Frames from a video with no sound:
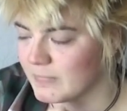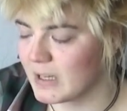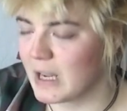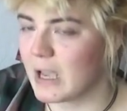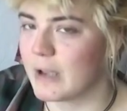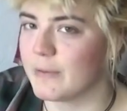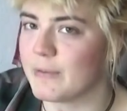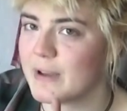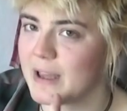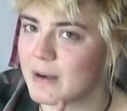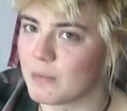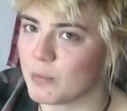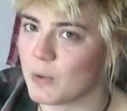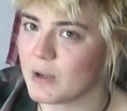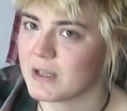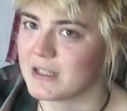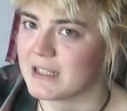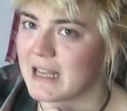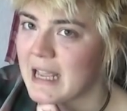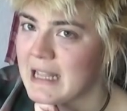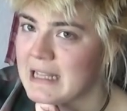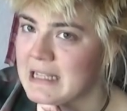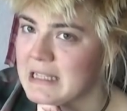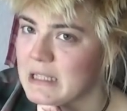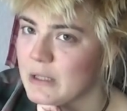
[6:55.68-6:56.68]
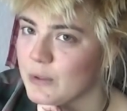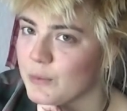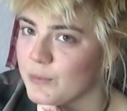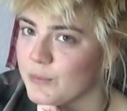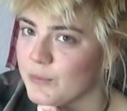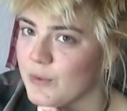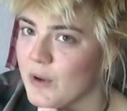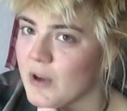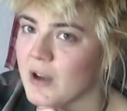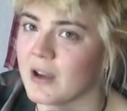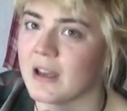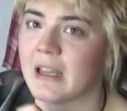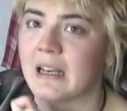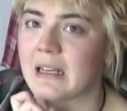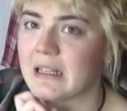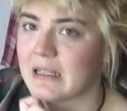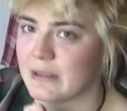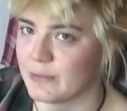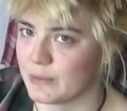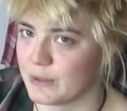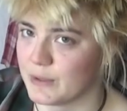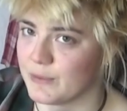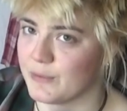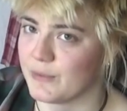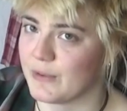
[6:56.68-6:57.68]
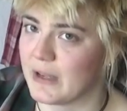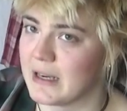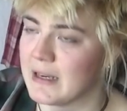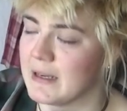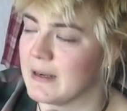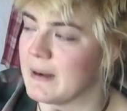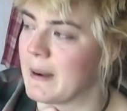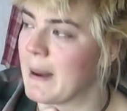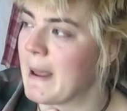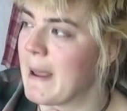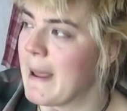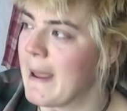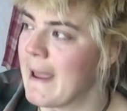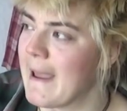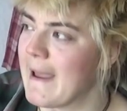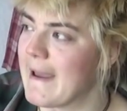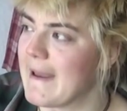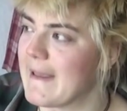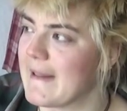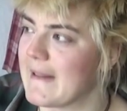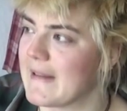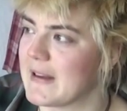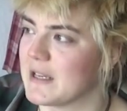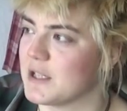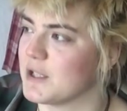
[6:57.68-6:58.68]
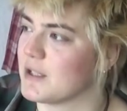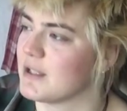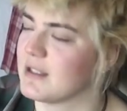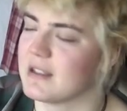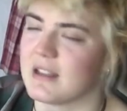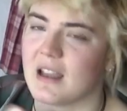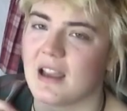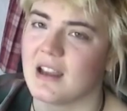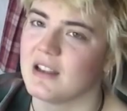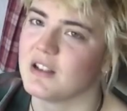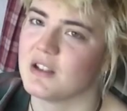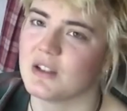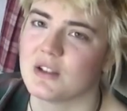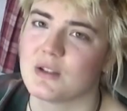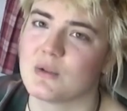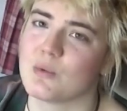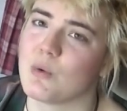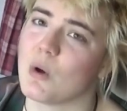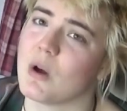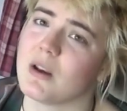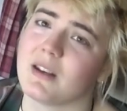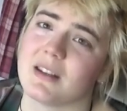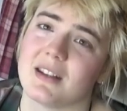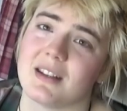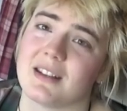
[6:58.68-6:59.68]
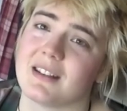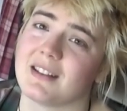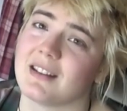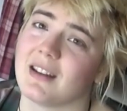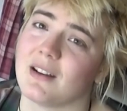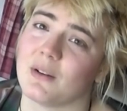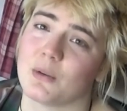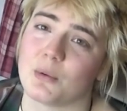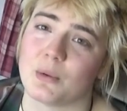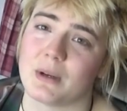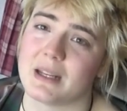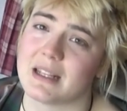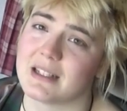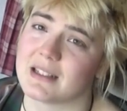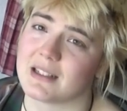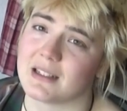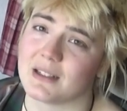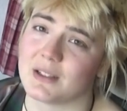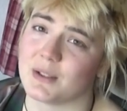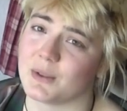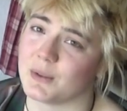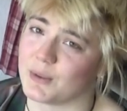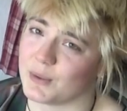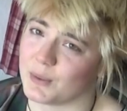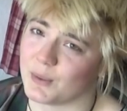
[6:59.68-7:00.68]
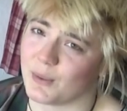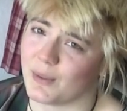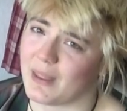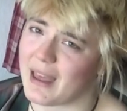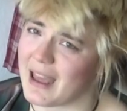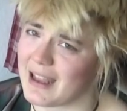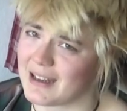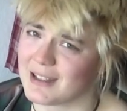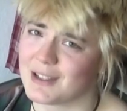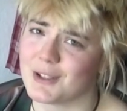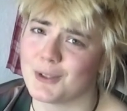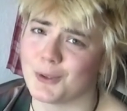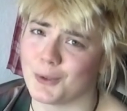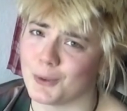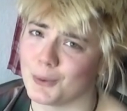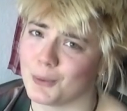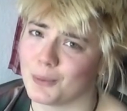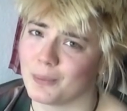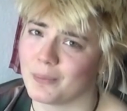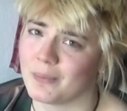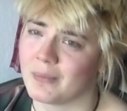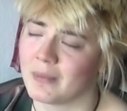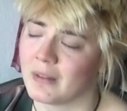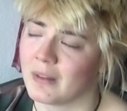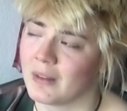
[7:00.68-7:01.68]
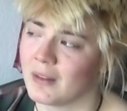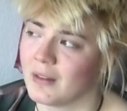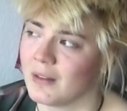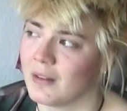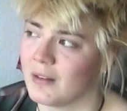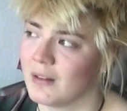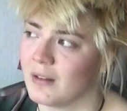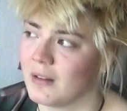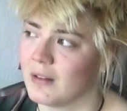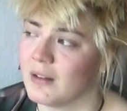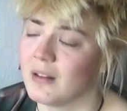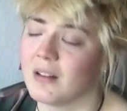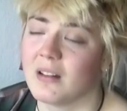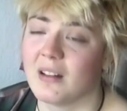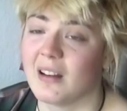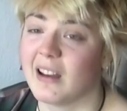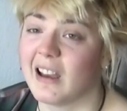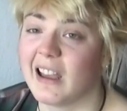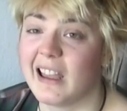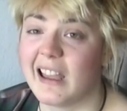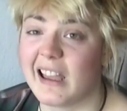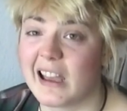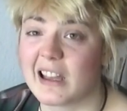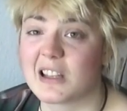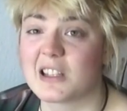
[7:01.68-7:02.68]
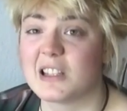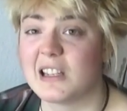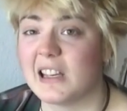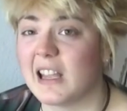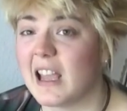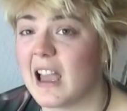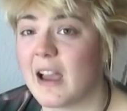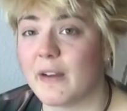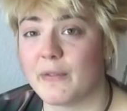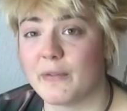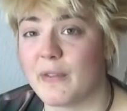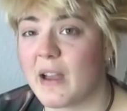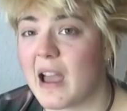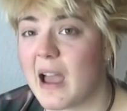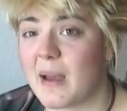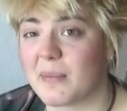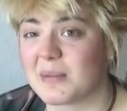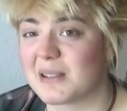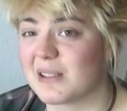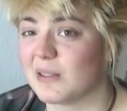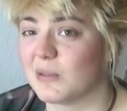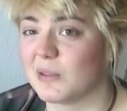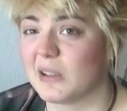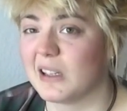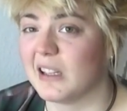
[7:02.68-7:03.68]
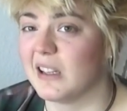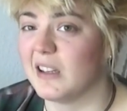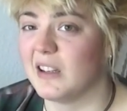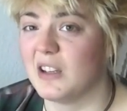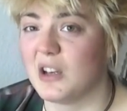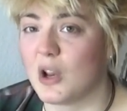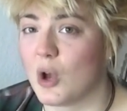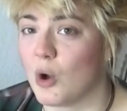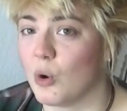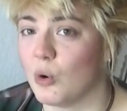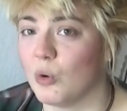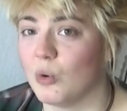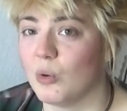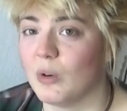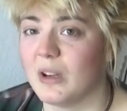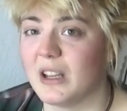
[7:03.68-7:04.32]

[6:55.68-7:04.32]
I've had 110 so far and it was fun and I just, I just wanted a reason to do that too. I actually have absolutely no